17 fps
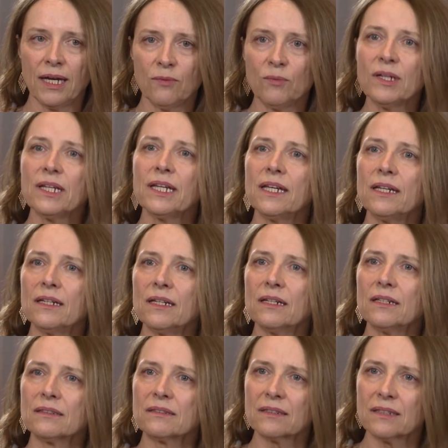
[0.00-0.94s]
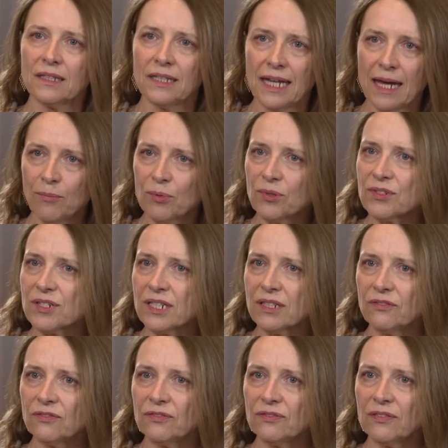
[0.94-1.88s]
really uh,
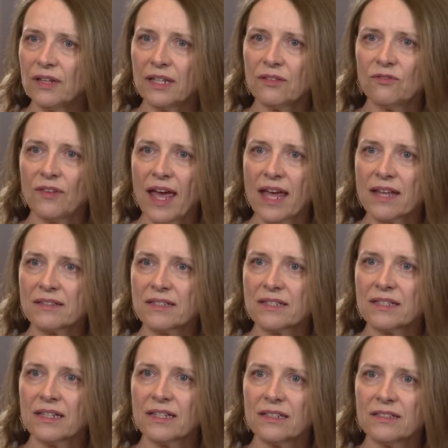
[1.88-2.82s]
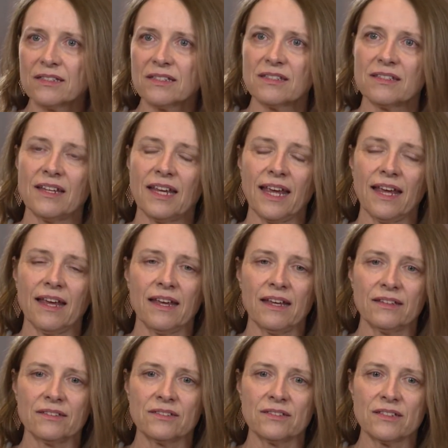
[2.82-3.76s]
collaborative advances
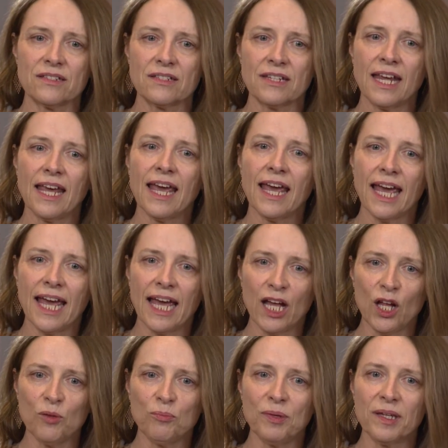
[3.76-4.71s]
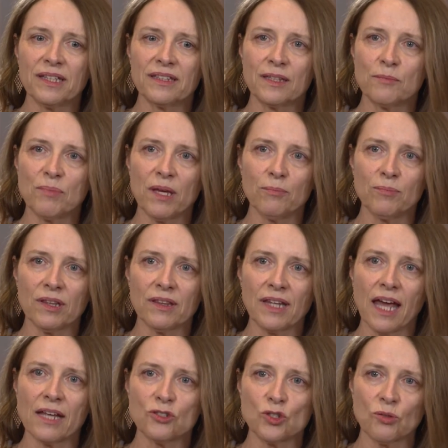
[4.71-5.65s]
and helping the people
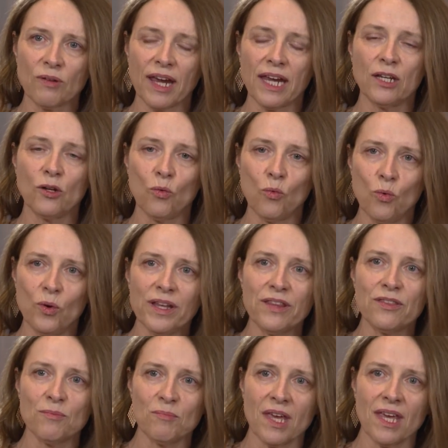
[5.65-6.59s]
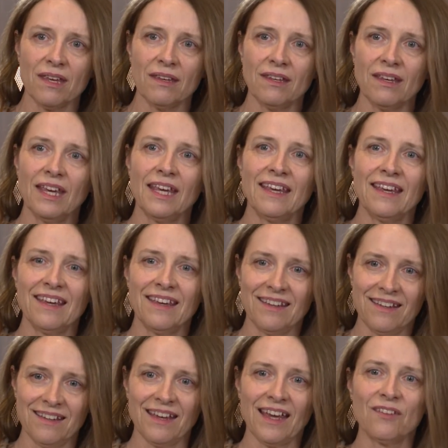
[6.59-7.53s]
that train with me
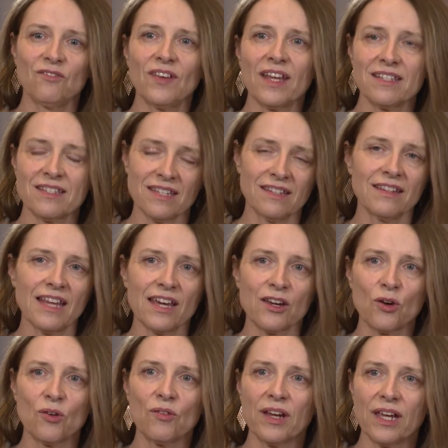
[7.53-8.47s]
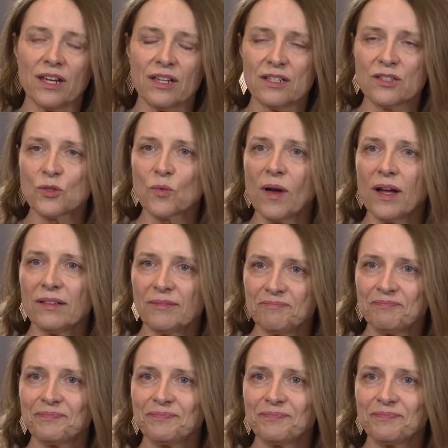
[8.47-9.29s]
advance in their career as well.